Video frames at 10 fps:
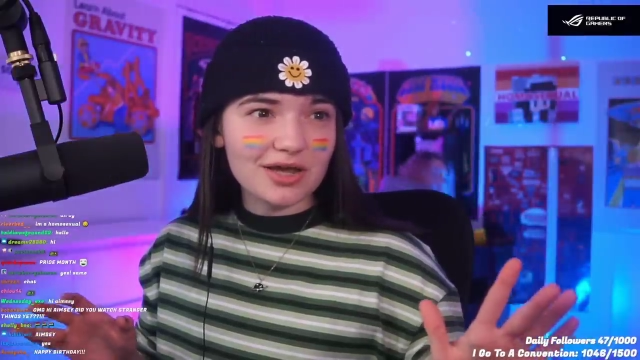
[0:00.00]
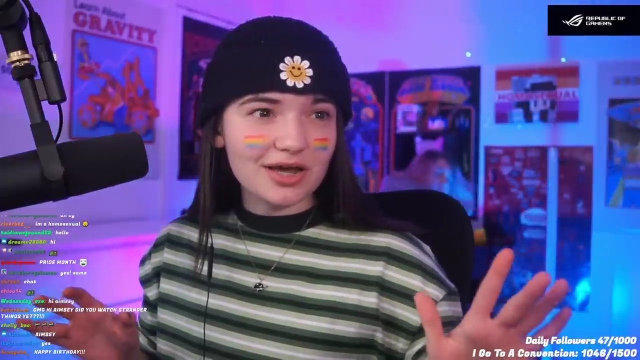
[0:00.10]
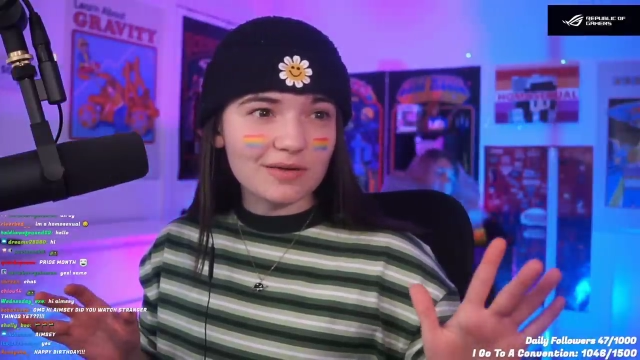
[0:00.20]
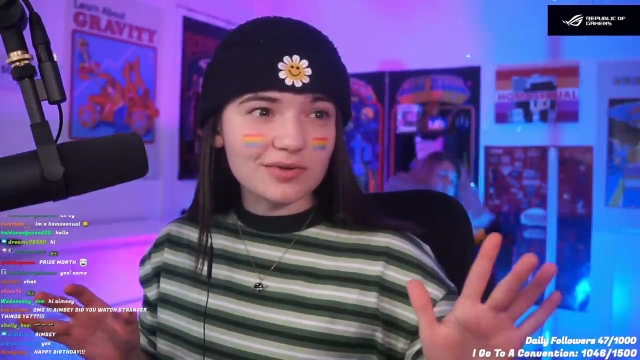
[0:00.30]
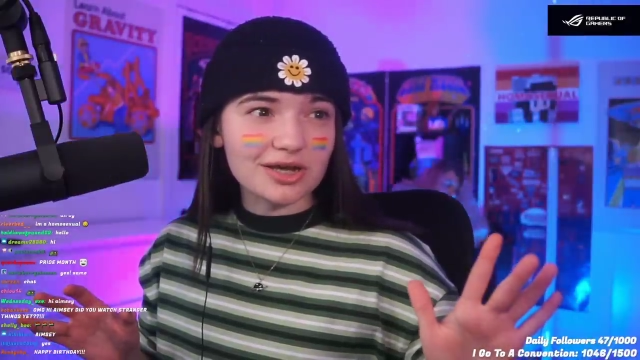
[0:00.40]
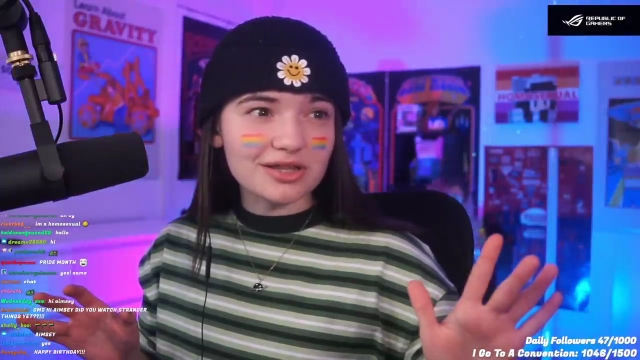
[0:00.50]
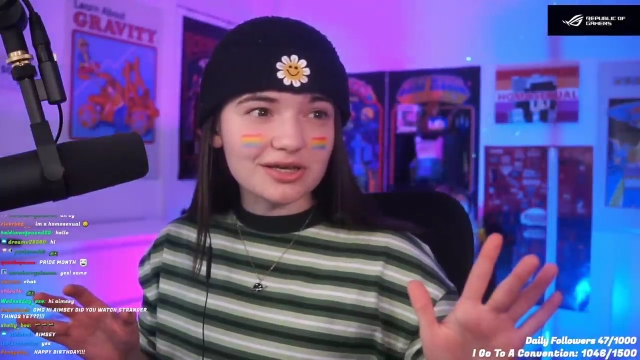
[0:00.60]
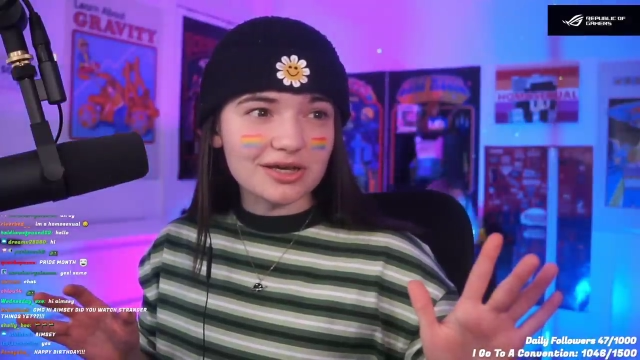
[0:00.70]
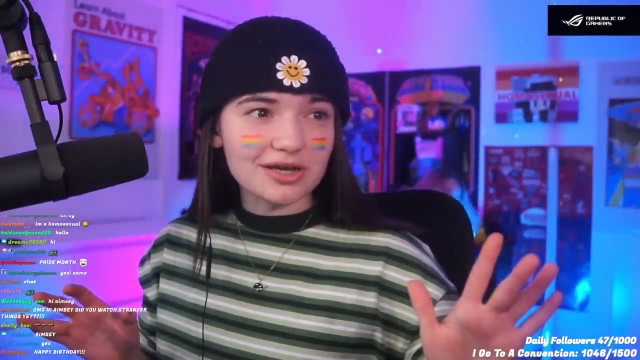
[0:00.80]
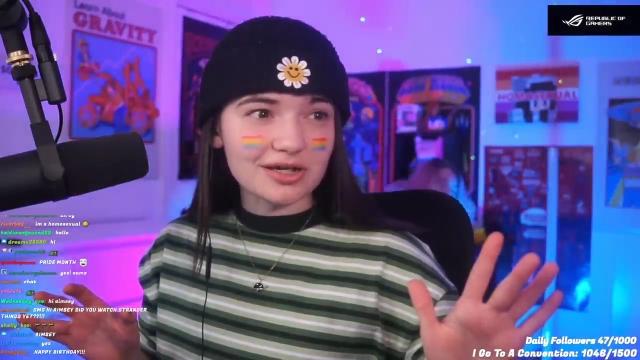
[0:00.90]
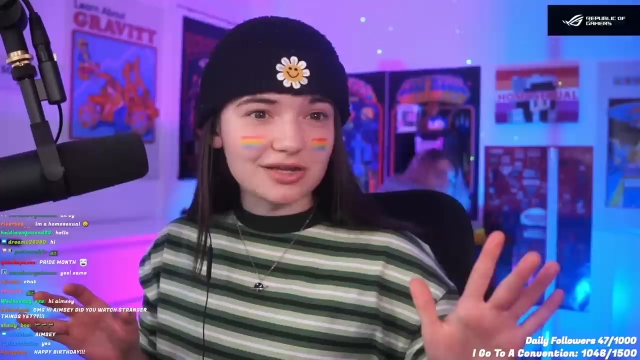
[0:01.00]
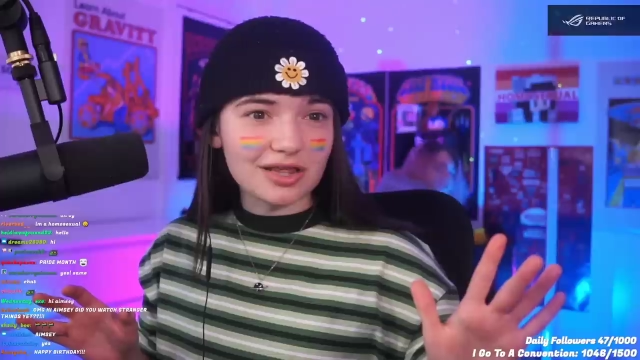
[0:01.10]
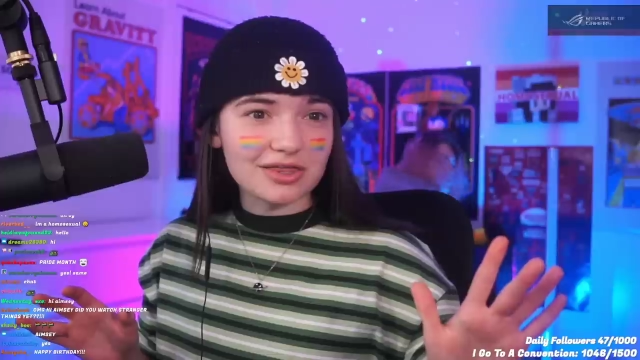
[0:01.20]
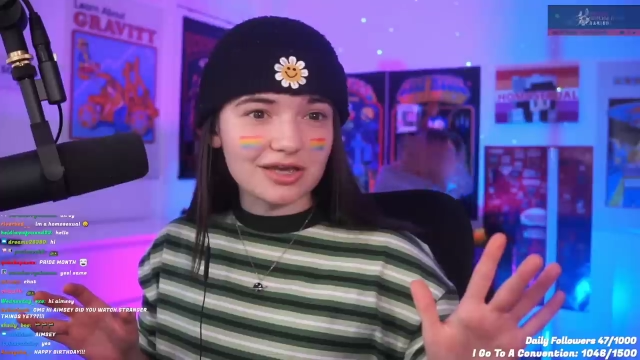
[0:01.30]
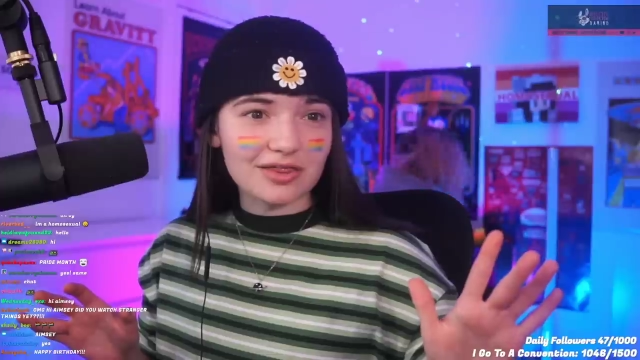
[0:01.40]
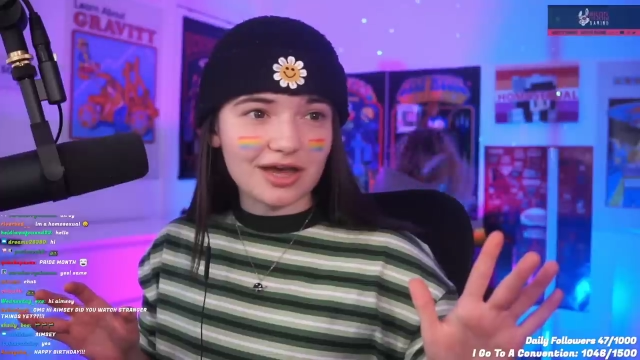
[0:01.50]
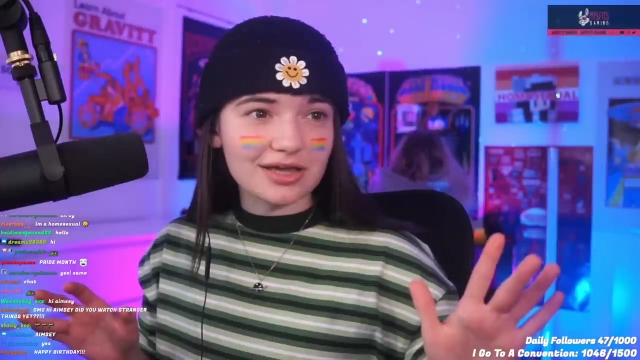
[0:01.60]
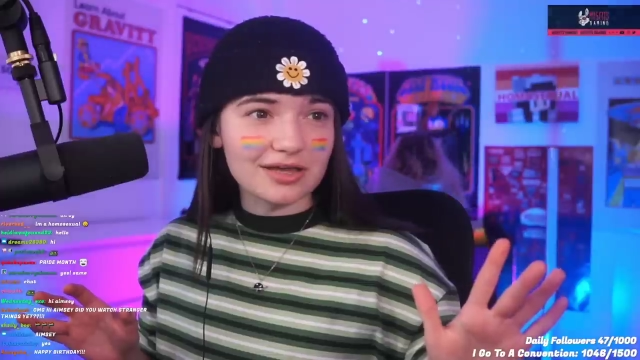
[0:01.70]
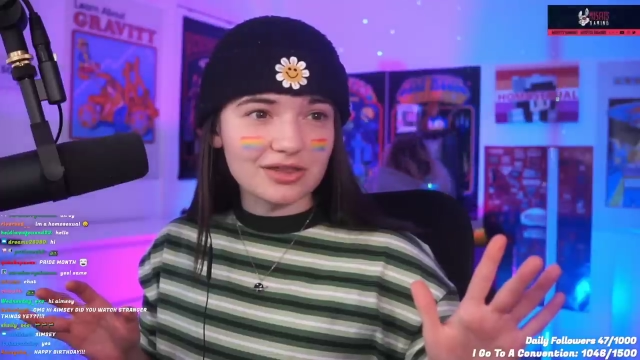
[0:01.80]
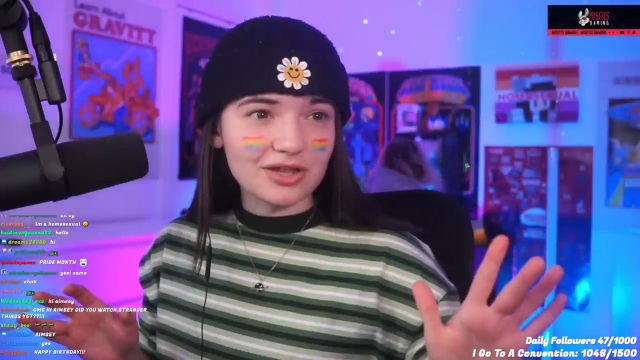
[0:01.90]
I am nothing, nothing that,
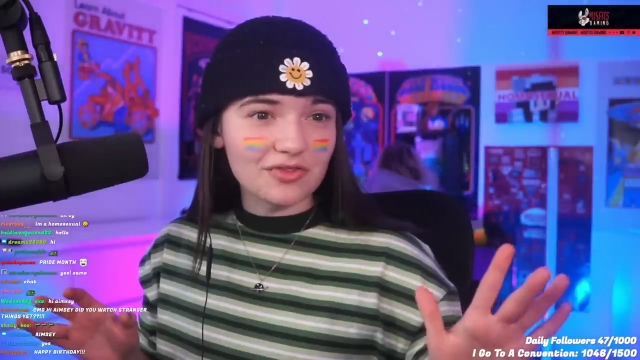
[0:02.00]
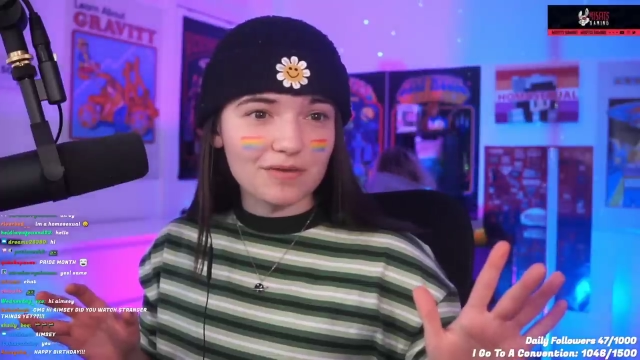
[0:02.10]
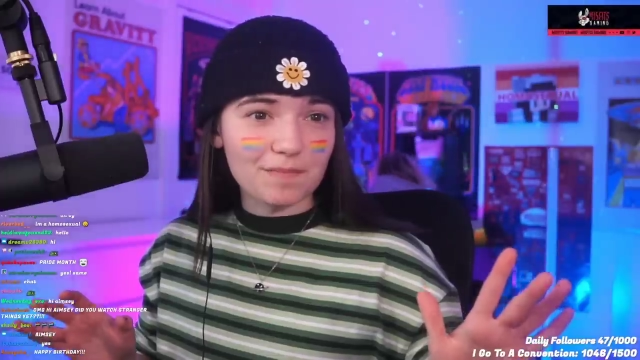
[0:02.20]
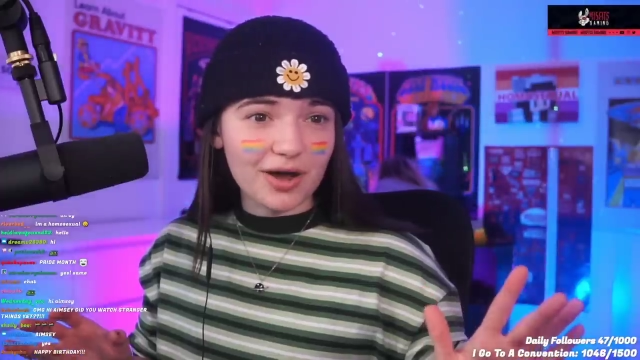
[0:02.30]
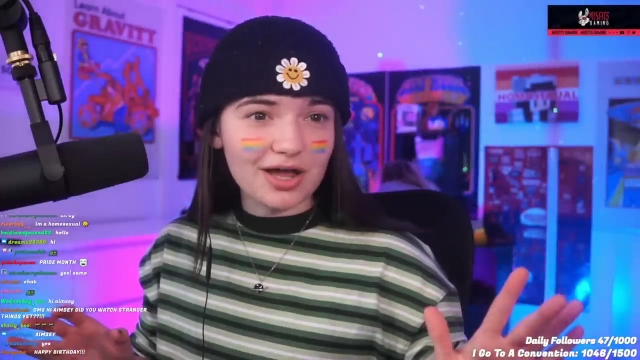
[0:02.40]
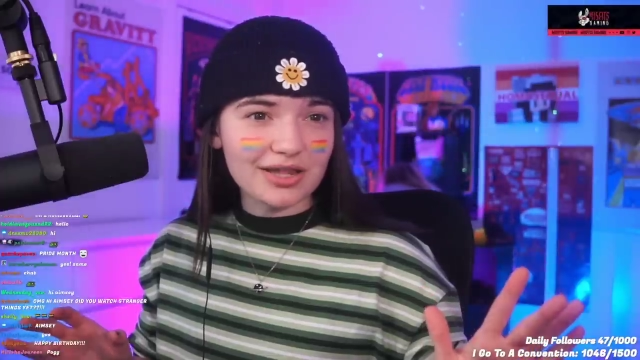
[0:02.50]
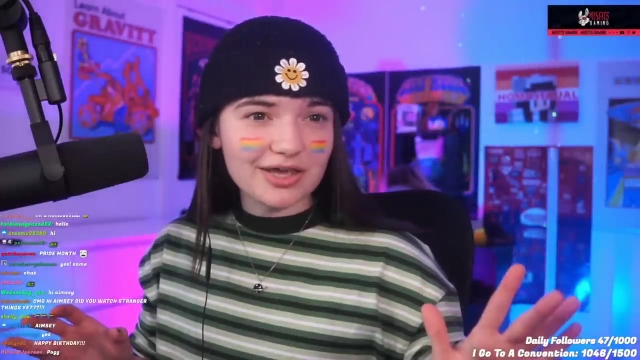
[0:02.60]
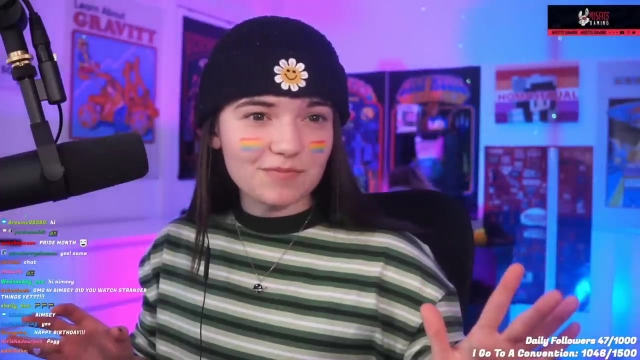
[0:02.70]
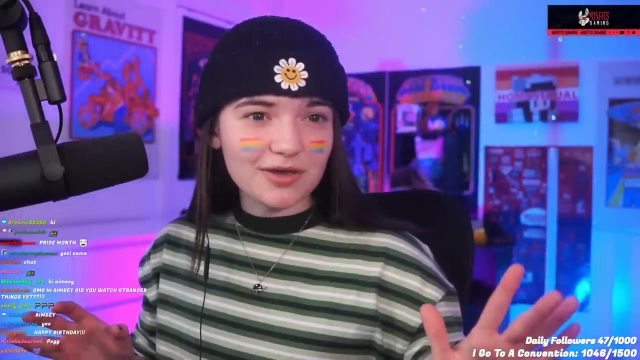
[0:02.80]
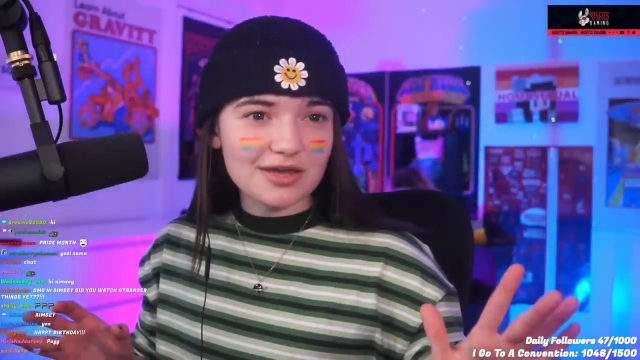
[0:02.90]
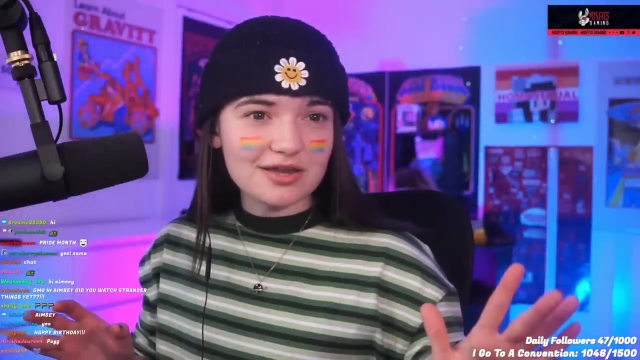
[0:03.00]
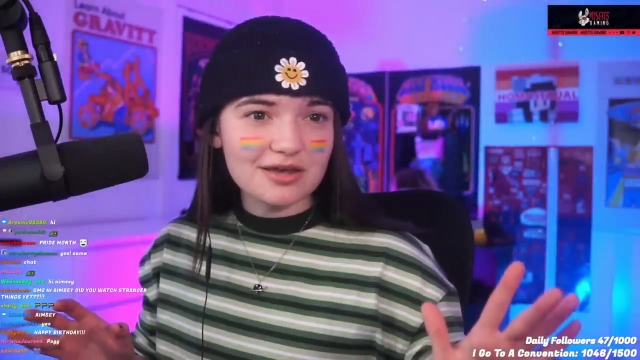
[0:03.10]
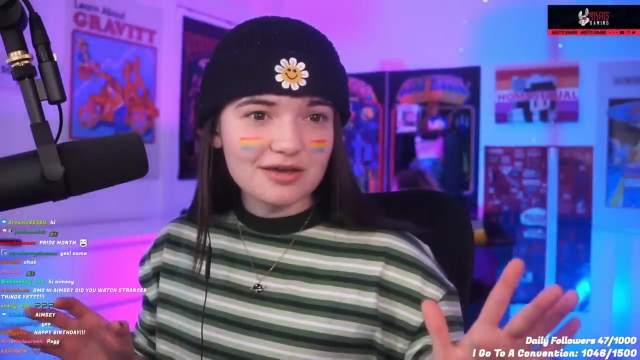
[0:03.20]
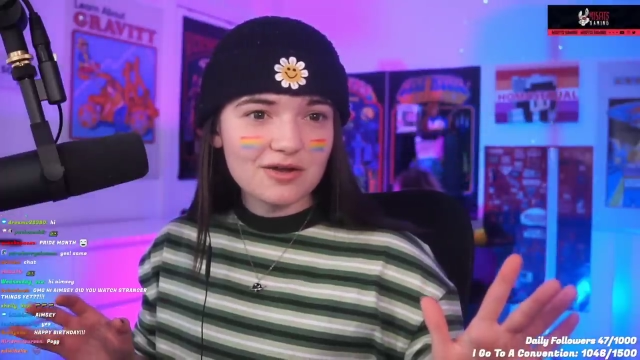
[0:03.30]
nothing but a lesbian.